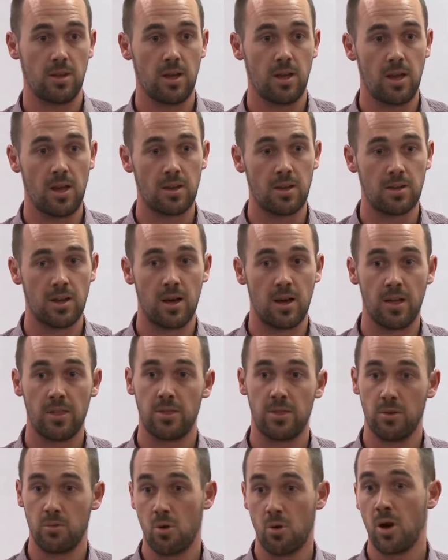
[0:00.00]
and
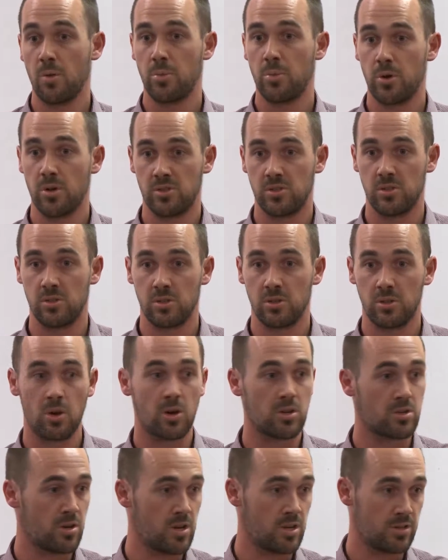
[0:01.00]
the right person
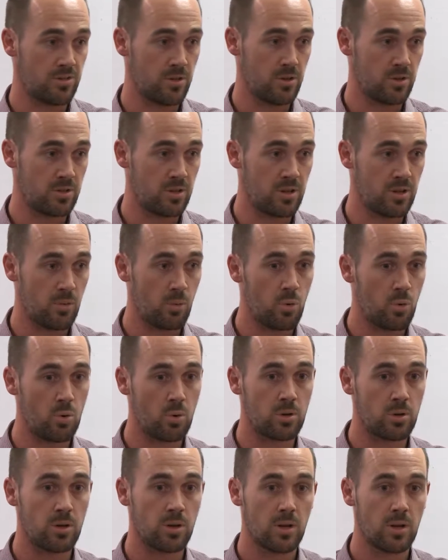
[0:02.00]
got transferred to their
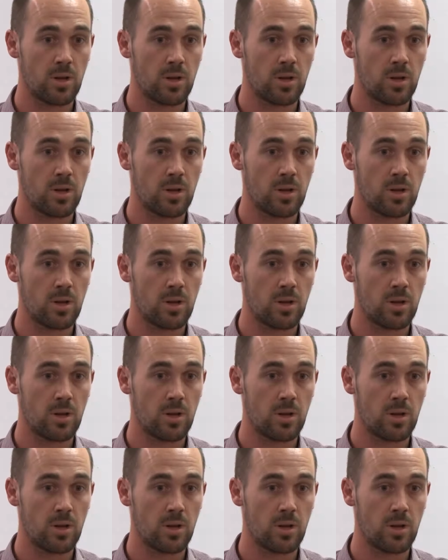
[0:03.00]
ward.